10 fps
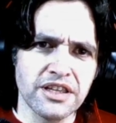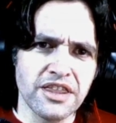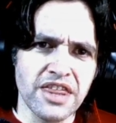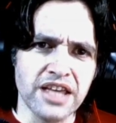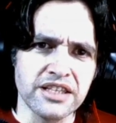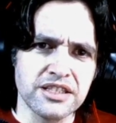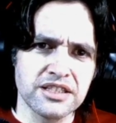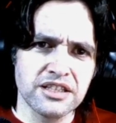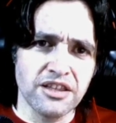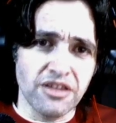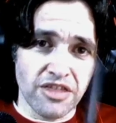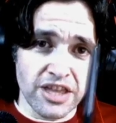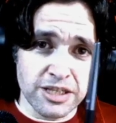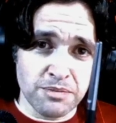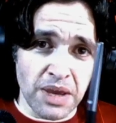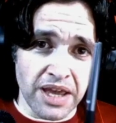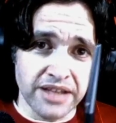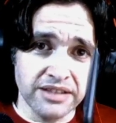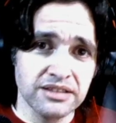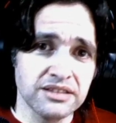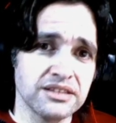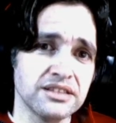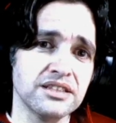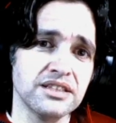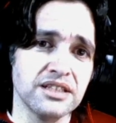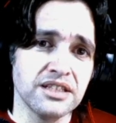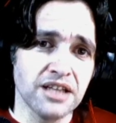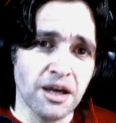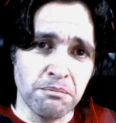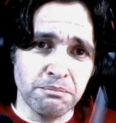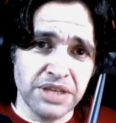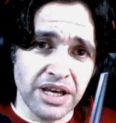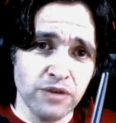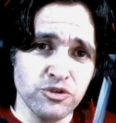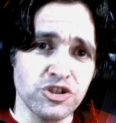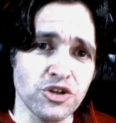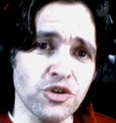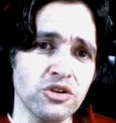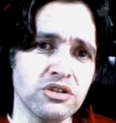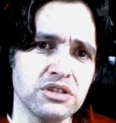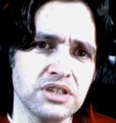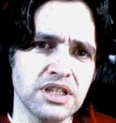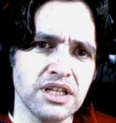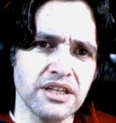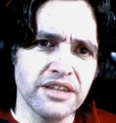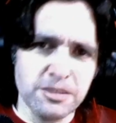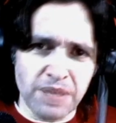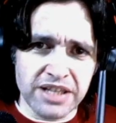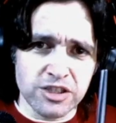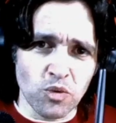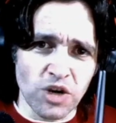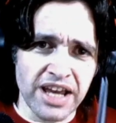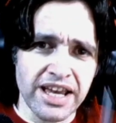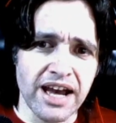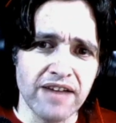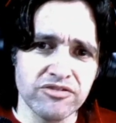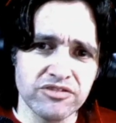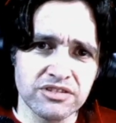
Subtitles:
this pen, piaun seo, this pen's the one I have.